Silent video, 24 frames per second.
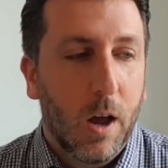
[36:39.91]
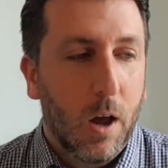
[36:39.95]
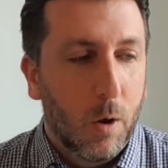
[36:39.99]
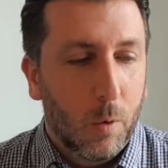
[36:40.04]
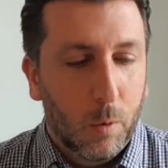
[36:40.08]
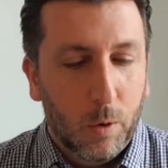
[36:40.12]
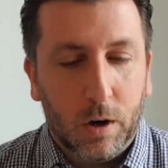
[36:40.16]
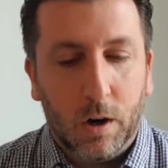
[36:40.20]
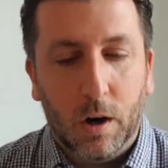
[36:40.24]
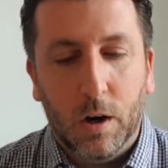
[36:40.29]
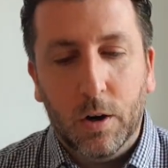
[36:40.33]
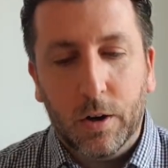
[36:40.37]

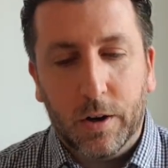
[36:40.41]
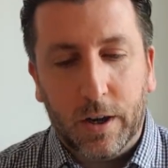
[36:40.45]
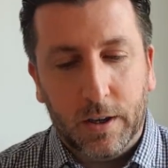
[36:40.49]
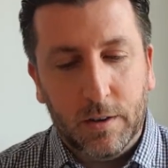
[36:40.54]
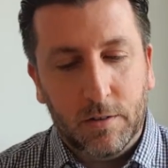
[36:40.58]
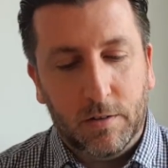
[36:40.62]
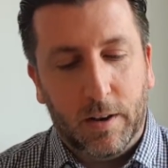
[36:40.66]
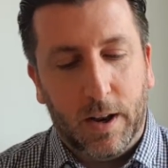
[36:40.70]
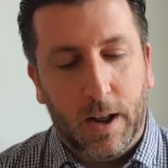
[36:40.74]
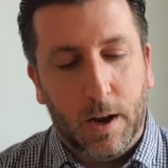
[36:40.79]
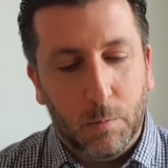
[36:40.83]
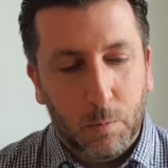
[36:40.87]
We're going to look
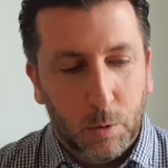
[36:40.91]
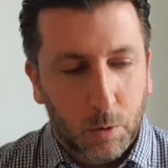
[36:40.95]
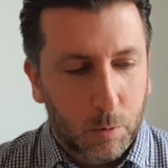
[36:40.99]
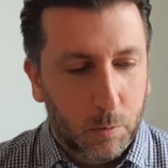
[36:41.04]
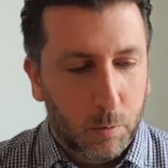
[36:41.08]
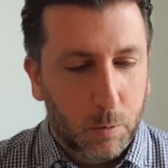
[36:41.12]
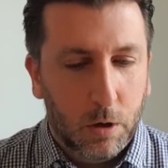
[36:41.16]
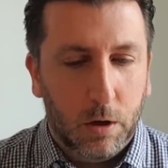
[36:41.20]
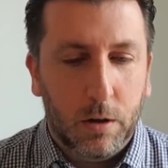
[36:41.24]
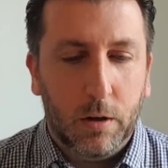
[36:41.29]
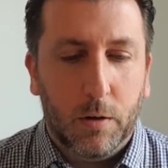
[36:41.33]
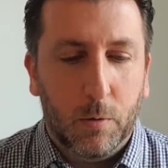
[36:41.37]
into that.
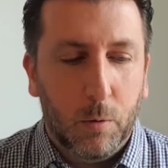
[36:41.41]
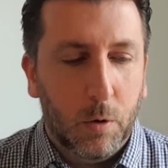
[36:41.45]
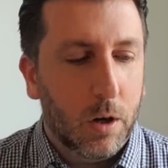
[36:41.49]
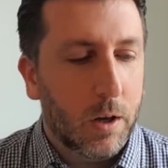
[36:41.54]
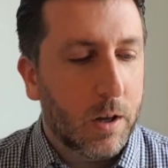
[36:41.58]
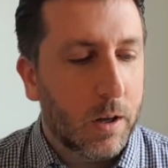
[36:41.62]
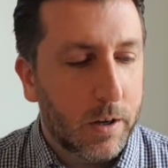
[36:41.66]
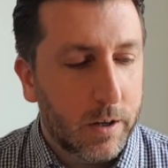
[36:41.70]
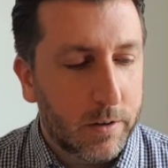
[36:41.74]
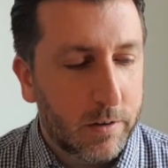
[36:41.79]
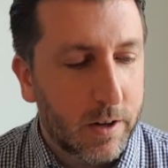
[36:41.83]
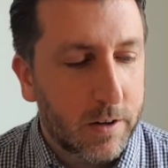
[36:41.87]
We'll
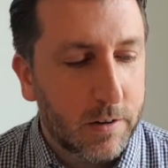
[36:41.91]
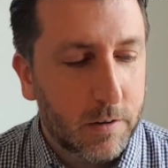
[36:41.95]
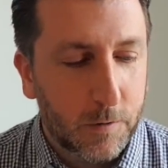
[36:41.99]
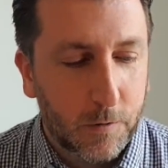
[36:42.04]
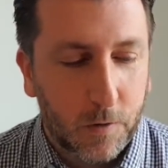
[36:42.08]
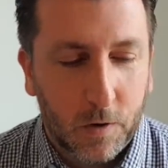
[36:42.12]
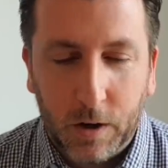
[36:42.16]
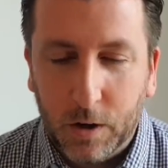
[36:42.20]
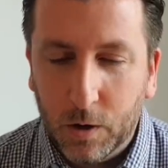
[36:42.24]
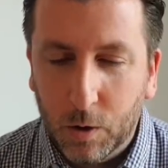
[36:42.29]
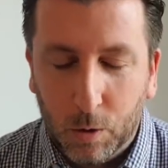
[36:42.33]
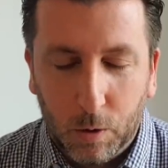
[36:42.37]

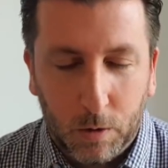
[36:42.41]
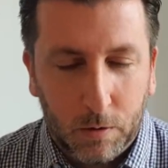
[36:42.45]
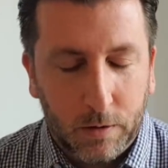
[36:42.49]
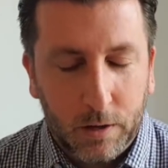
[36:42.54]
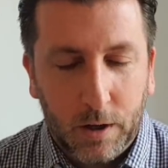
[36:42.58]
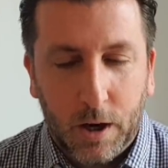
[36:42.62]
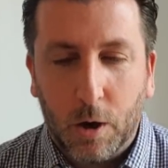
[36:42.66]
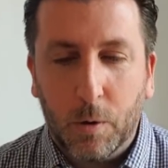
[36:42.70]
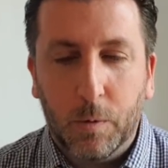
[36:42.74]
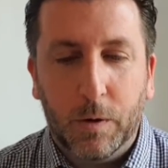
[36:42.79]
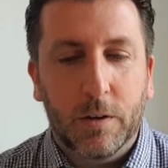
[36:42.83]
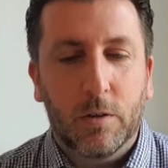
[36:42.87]
identify it all and
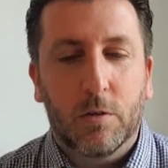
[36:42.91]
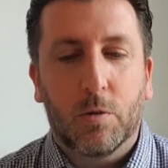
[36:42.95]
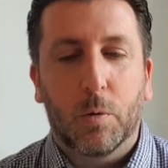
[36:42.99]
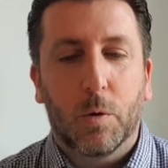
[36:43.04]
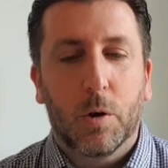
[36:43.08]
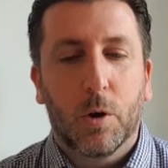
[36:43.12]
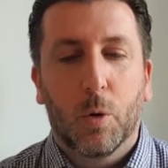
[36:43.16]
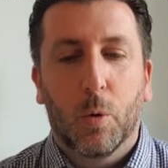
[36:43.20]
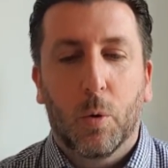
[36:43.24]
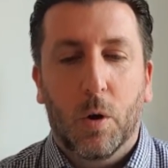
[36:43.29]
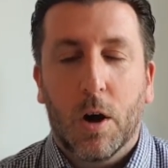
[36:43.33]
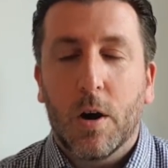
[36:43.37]
go into it
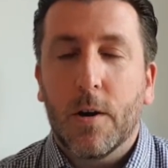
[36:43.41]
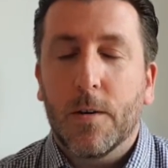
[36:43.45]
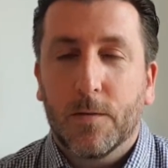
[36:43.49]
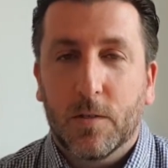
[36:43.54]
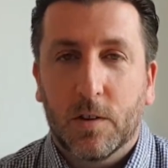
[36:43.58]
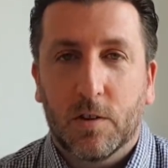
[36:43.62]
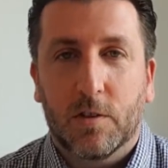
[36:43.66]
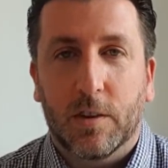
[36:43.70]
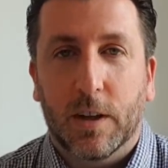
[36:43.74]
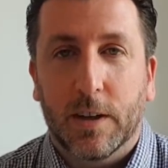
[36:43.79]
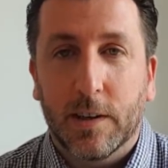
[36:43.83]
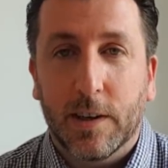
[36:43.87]
all after
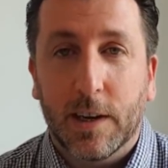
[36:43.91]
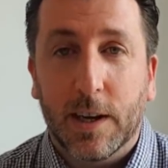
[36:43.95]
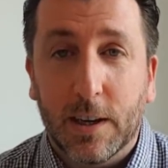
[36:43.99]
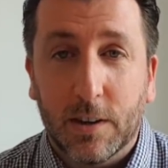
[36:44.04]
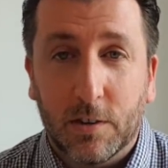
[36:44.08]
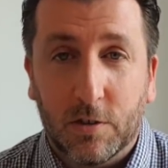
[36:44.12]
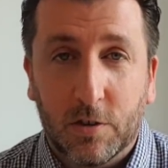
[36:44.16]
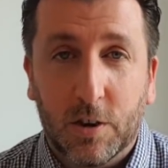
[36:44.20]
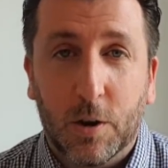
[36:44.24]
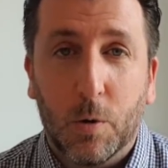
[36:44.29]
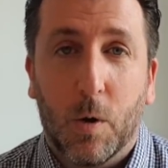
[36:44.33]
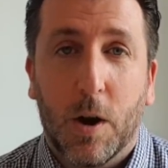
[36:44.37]
Sunday.
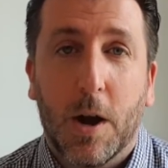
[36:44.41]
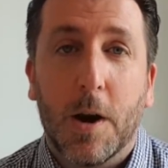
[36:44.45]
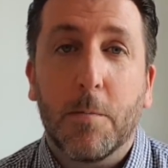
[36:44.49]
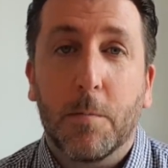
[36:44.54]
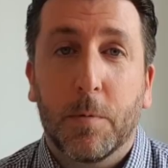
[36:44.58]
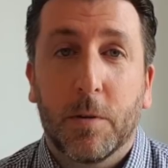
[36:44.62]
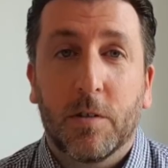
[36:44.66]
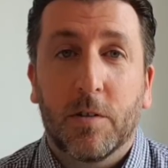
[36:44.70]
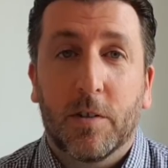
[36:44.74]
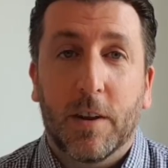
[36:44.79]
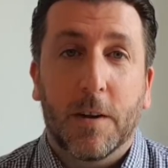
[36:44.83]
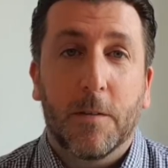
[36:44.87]
Let's see what
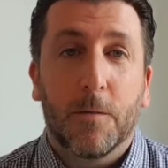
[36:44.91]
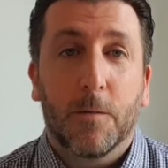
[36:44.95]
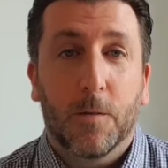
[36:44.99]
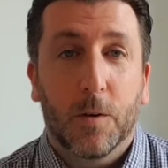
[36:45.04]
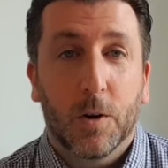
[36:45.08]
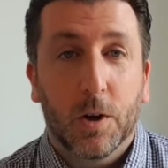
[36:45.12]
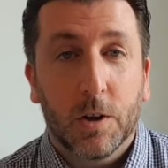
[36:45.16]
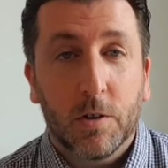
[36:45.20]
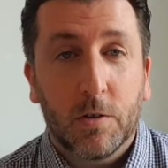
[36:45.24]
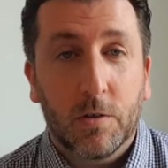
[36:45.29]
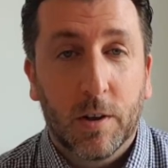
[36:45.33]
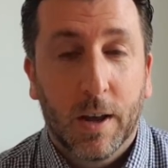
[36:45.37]
happens then
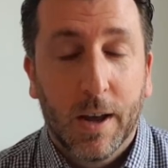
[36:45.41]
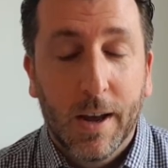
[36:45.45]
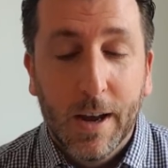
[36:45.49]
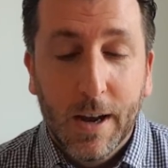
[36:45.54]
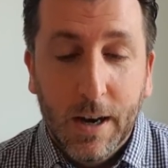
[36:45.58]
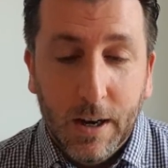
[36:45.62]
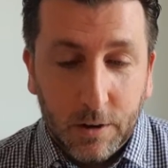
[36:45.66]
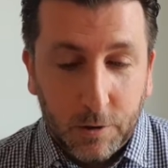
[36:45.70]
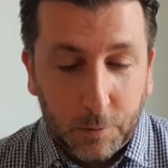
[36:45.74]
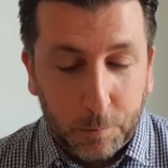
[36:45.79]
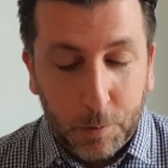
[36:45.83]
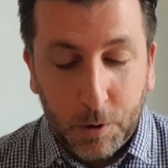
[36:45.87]
first.
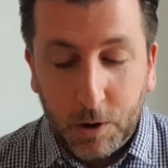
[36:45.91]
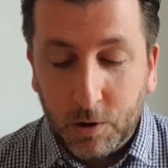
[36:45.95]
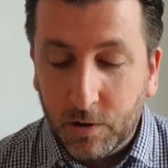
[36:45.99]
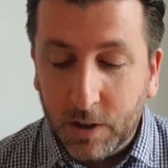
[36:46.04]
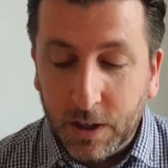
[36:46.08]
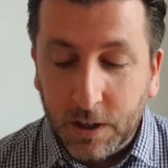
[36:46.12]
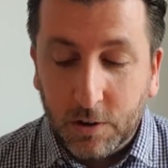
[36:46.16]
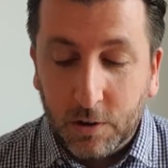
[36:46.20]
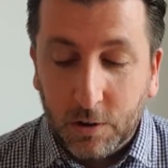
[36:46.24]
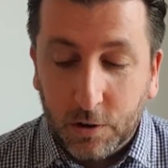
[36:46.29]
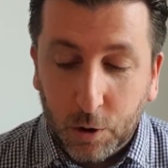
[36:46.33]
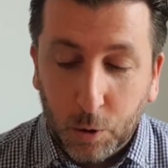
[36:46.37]
Spurs
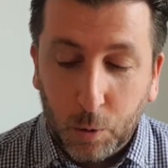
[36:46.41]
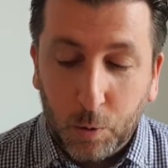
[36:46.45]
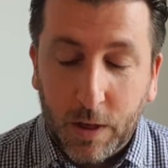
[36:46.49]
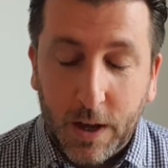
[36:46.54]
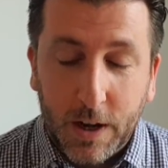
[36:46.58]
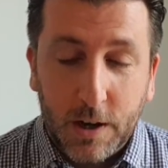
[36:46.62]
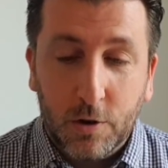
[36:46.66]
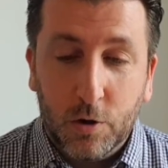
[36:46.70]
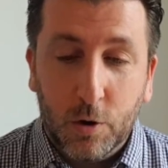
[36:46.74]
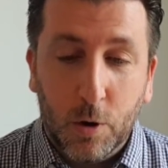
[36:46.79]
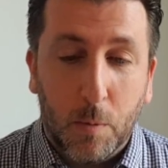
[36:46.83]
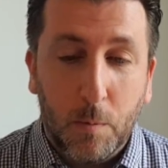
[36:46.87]
need to do
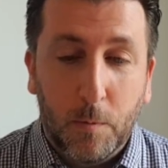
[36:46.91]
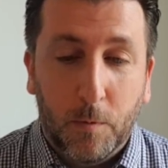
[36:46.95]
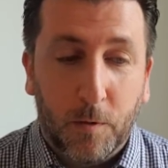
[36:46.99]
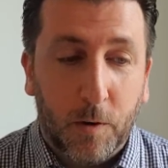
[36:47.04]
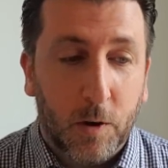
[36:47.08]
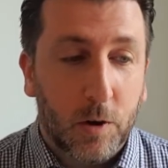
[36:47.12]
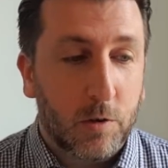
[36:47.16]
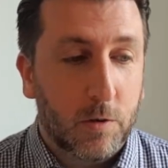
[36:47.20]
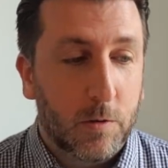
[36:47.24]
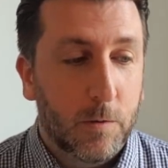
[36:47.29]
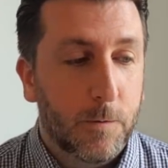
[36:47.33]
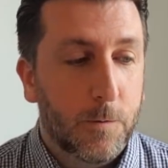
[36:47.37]
their job
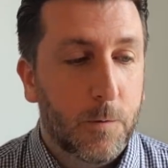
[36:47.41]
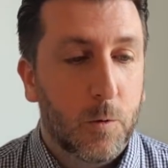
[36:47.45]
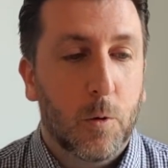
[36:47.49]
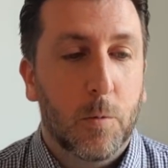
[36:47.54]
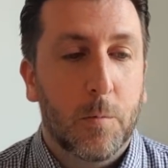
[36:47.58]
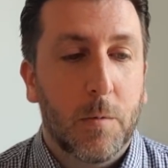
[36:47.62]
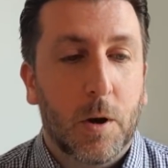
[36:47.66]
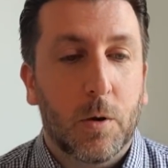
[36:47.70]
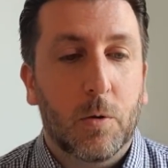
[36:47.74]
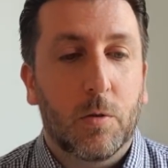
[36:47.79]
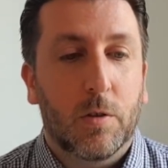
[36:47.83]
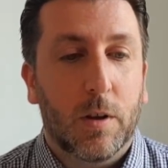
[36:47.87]
first and
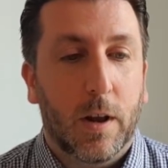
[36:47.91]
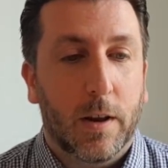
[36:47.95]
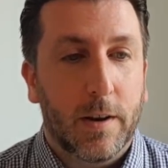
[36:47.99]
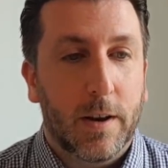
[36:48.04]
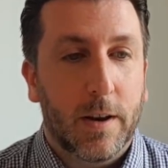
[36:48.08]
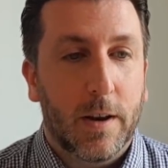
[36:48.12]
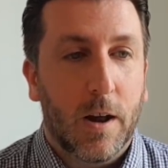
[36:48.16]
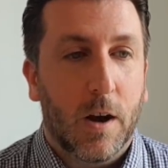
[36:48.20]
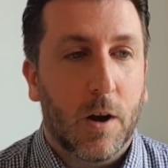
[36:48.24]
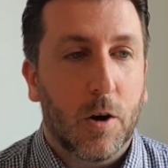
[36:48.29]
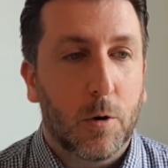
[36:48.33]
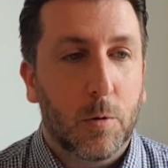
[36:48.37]
foremost, and
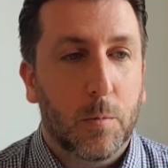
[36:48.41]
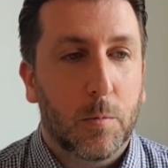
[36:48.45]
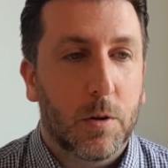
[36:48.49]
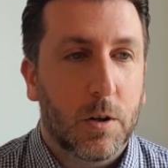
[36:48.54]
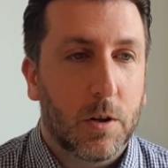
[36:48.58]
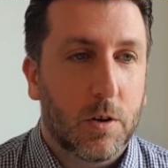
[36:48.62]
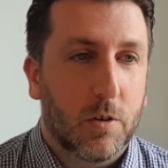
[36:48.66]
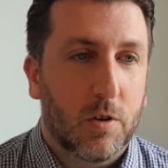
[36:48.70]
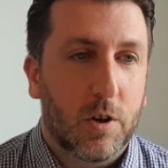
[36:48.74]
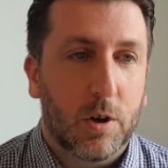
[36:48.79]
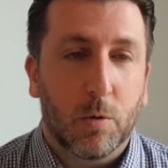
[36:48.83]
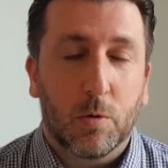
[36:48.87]
then hope
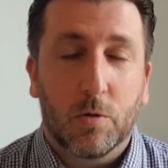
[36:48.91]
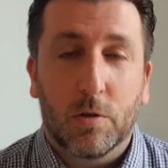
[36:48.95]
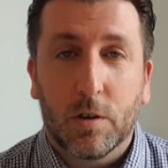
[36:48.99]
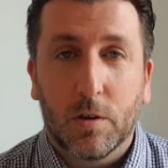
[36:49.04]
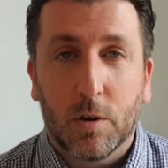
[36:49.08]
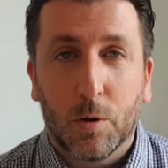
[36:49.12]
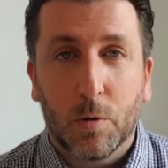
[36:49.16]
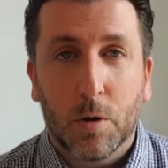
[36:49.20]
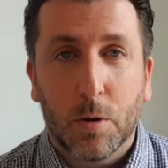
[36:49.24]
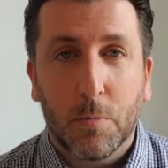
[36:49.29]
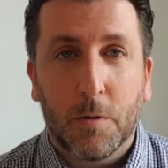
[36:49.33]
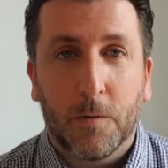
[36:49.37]
that Chelsea
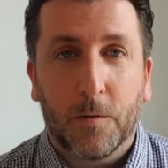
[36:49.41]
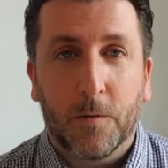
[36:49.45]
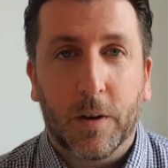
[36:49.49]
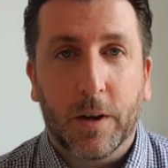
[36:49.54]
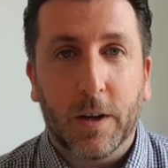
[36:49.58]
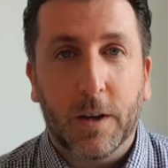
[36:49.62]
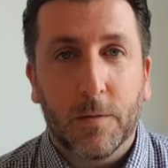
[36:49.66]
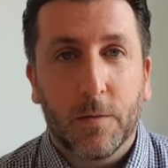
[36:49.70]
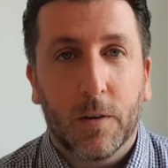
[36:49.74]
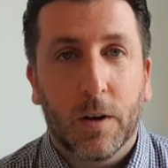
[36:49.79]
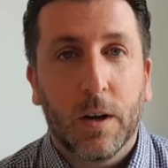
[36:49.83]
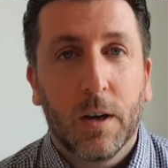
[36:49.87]
do them a
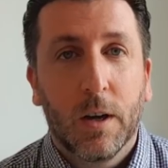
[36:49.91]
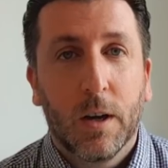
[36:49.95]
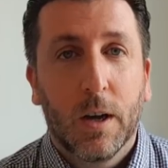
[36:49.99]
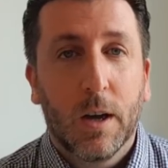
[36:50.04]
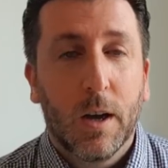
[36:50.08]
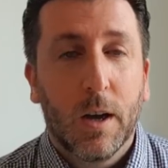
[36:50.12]
favour